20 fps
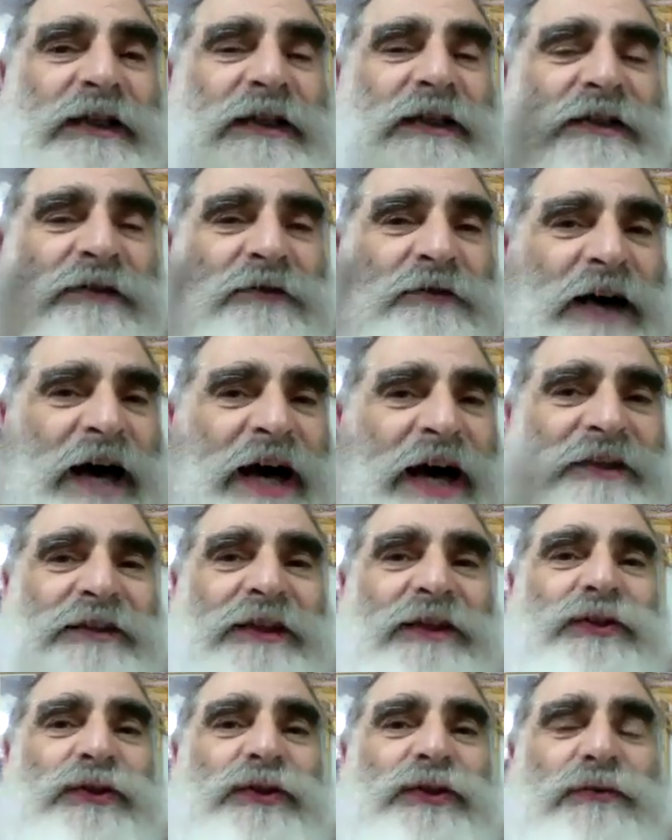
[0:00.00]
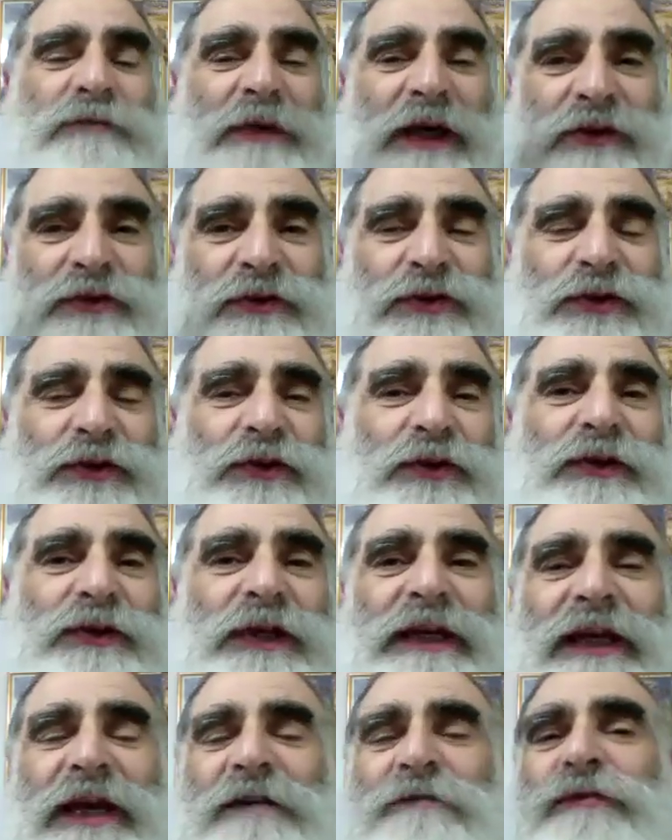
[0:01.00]
The fact that you made sure
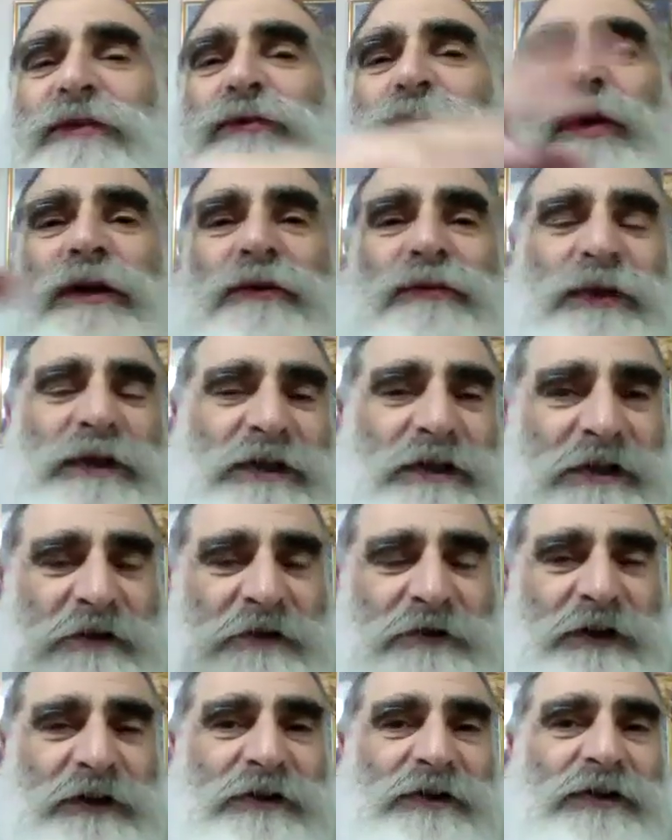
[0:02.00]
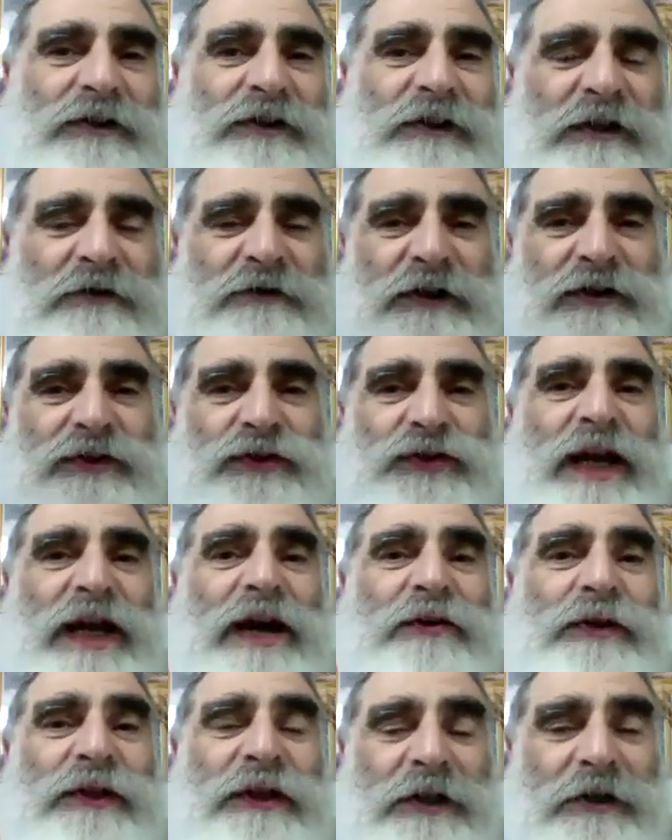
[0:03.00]
that everyone was giving
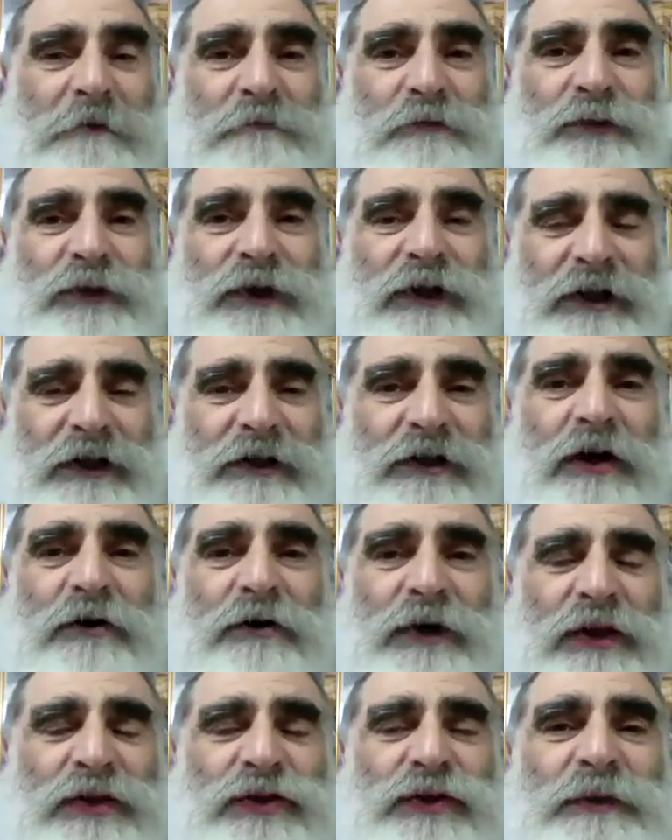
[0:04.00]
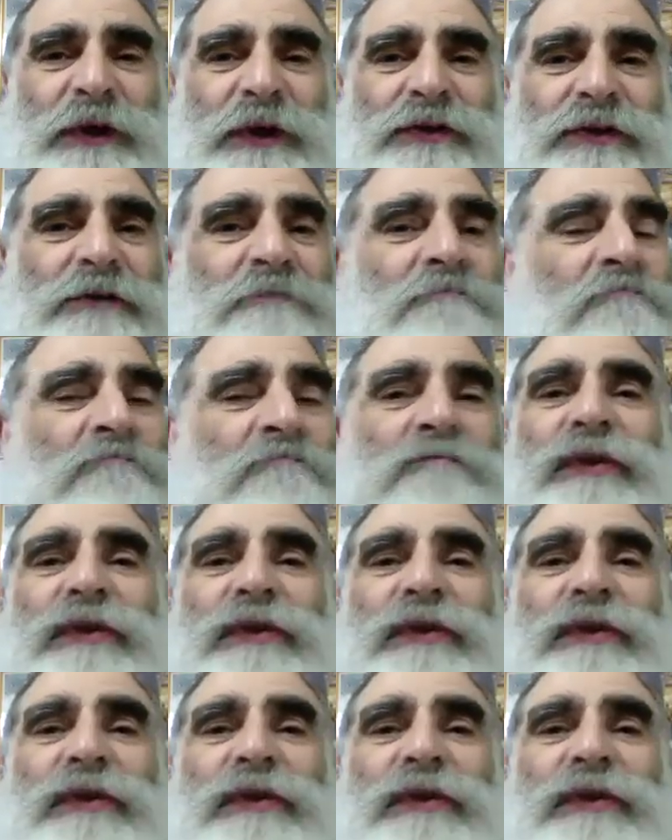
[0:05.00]
charity in our regiment,